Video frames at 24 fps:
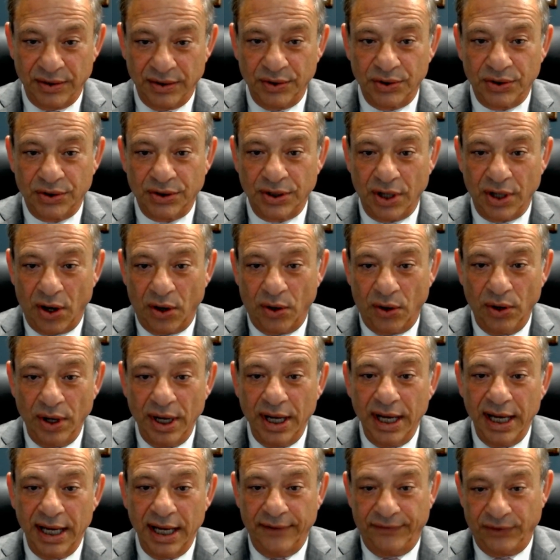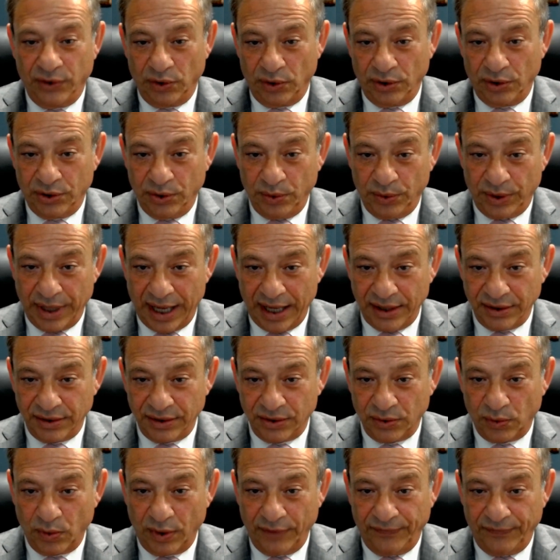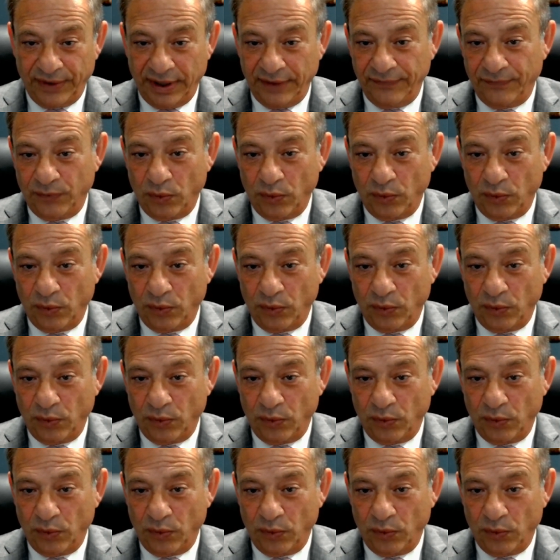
So if you're 2,000 square feet,